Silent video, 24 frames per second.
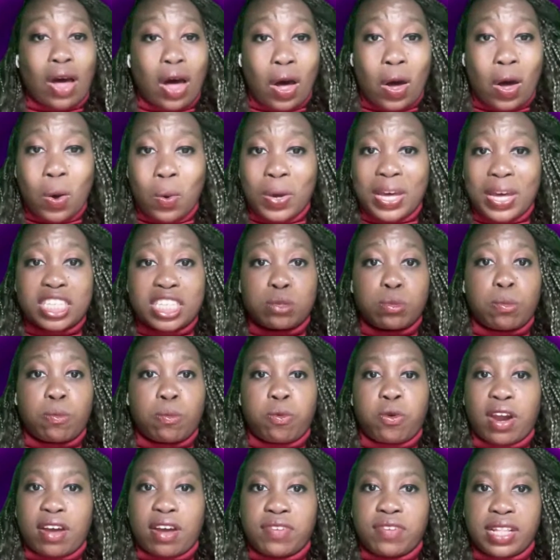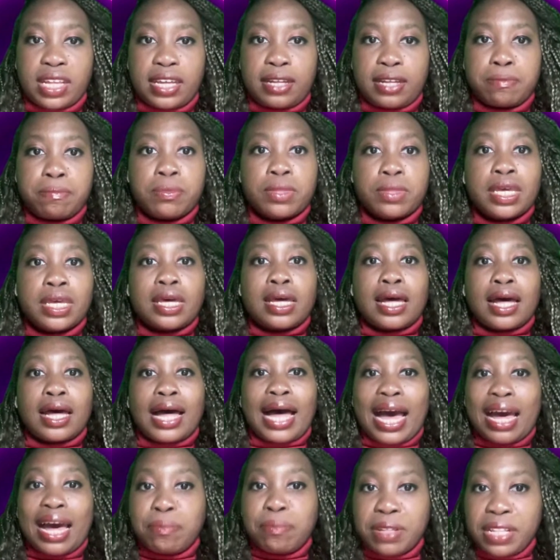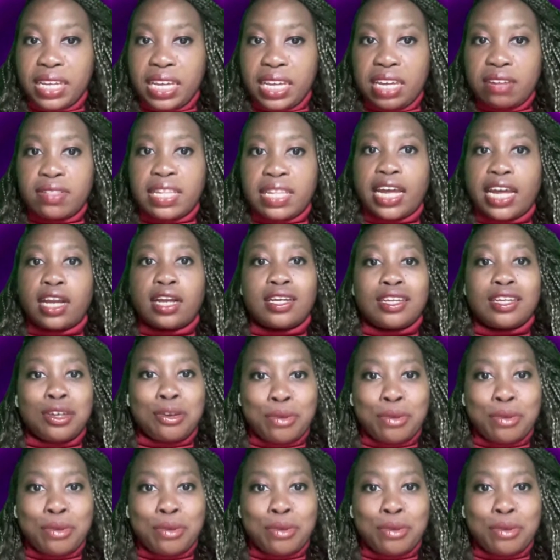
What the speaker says: always been prevalent. I believe that,